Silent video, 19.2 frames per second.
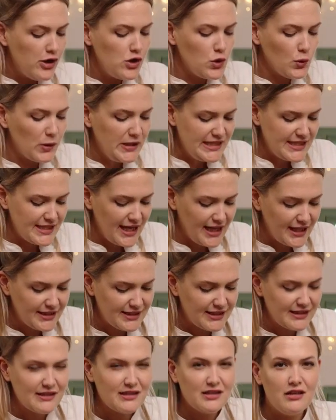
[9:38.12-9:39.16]
noisette.
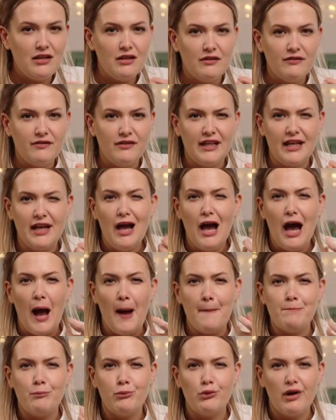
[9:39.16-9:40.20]
It's lovely
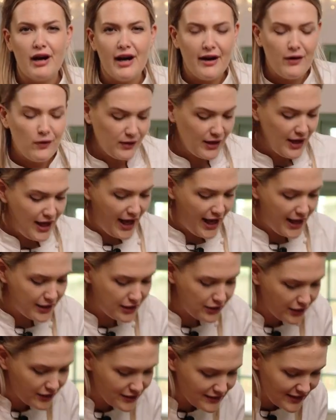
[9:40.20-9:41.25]
and brown and
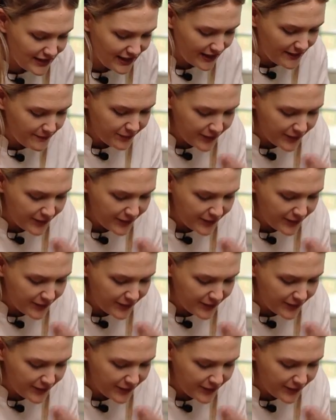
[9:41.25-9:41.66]
nutty,